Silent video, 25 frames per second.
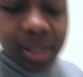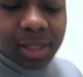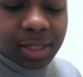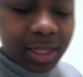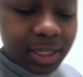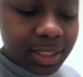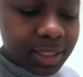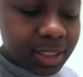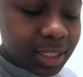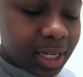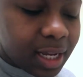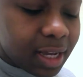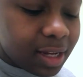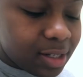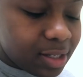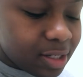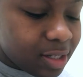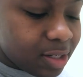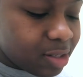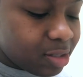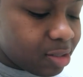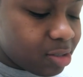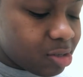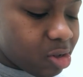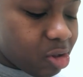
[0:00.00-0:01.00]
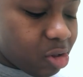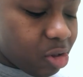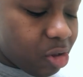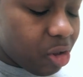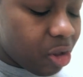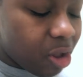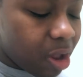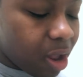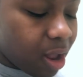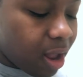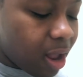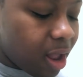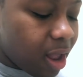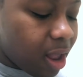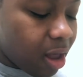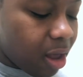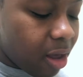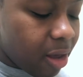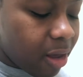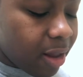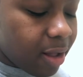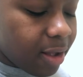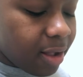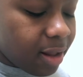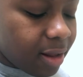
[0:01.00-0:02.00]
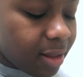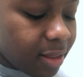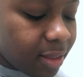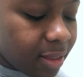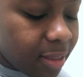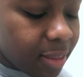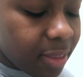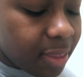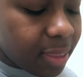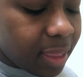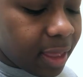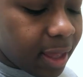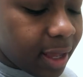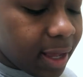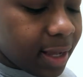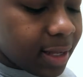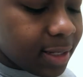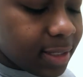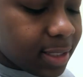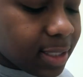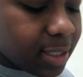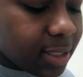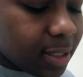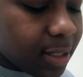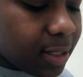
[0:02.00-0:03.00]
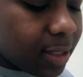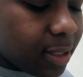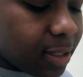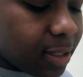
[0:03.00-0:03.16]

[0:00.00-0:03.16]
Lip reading: let y'all know that